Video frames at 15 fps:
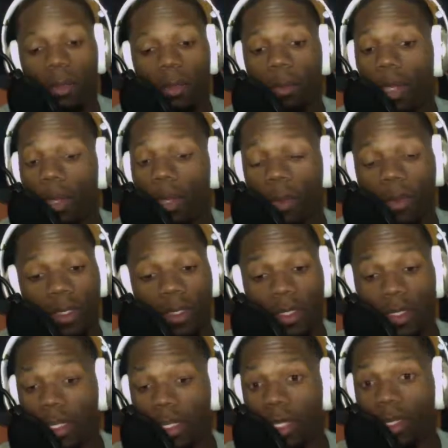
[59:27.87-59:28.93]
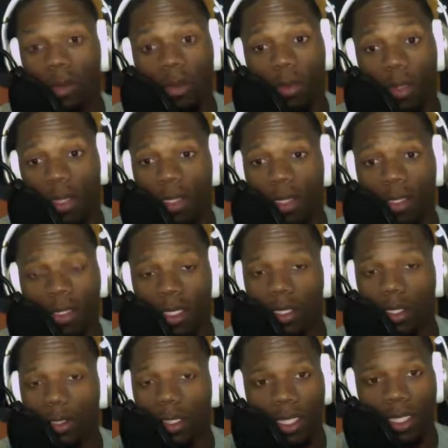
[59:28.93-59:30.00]
Peppers is still playing and
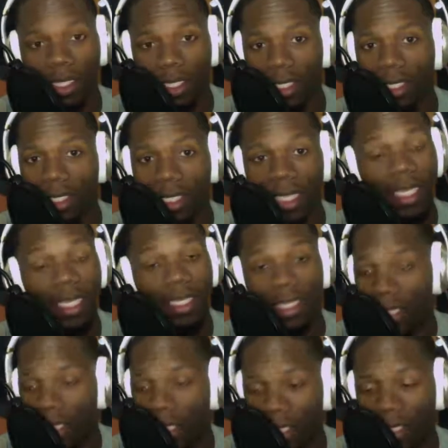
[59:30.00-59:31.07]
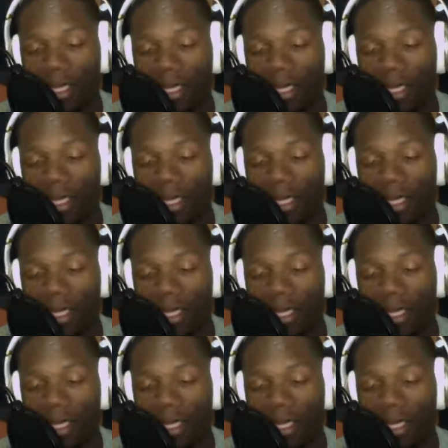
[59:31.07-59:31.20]
still getting it done. He's in.